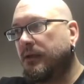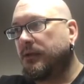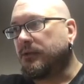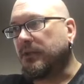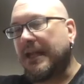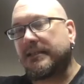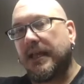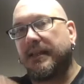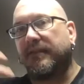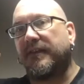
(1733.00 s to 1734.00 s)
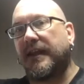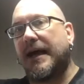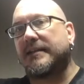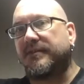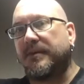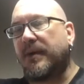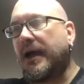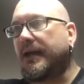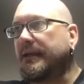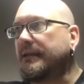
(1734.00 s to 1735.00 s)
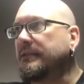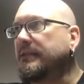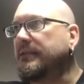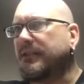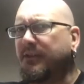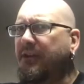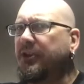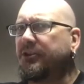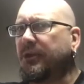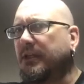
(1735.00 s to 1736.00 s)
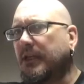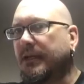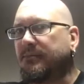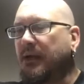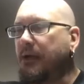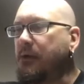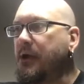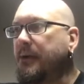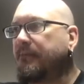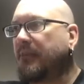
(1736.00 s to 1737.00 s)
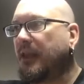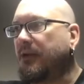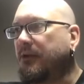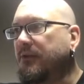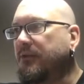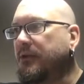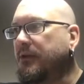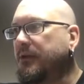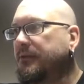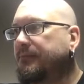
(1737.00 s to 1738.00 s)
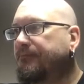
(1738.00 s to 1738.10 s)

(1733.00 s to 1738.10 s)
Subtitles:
So that's kind of the philosophy behind this. This is a very short class, by the way. I don't know if you know this.